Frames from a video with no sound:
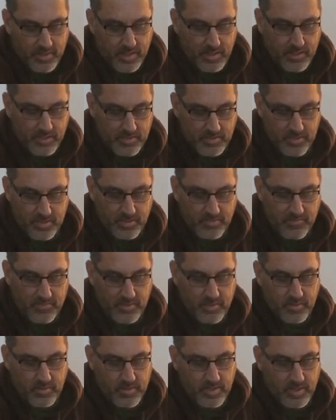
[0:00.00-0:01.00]
And you'll see a
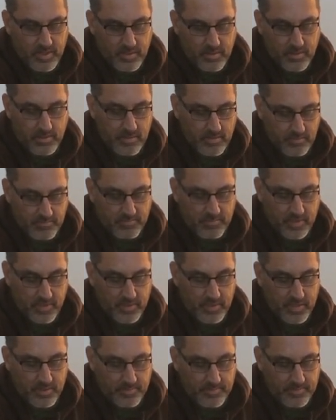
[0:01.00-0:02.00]
video there, or a
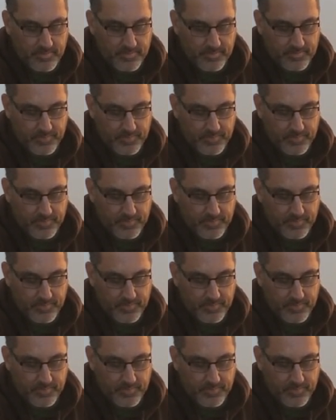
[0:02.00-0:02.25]
clip